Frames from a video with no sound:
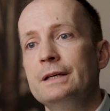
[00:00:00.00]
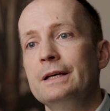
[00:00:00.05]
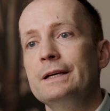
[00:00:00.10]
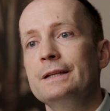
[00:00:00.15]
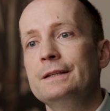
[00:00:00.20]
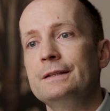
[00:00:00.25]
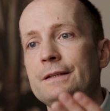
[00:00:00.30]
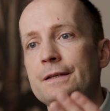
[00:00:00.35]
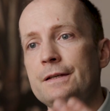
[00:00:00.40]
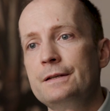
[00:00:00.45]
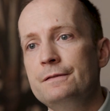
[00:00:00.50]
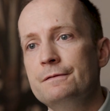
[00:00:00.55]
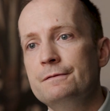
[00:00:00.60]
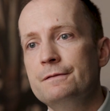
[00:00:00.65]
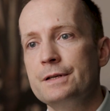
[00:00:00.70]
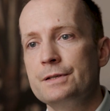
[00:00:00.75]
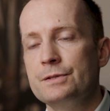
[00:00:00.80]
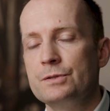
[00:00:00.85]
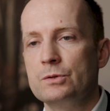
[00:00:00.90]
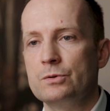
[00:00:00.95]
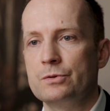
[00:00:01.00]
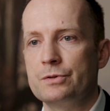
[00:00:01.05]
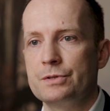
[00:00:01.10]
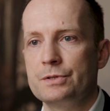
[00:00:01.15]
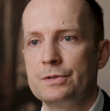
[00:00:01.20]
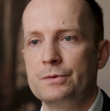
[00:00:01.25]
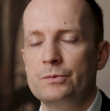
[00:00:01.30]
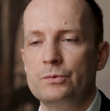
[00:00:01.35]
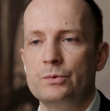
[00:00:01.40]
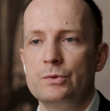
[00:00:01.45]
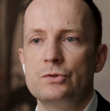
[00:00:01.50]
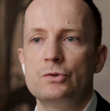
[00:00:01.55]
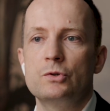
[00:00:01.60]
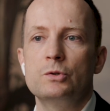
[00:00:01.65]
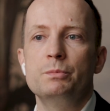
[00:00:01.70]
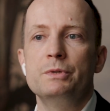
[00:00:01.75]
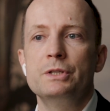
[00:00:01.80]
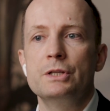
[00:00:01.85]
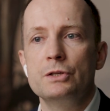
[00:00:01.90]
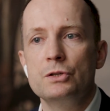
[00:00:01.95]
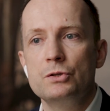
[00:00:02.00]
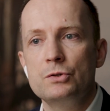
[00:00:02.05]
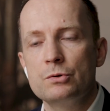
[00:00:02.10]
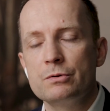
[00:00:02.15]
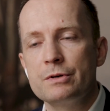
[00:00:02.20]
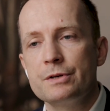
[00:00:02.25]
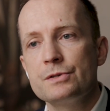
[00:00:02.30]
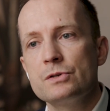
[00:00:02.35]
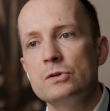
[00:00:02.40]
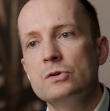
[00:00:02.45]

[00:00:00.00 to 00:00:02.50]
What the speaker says: and the investors, which could be the insurance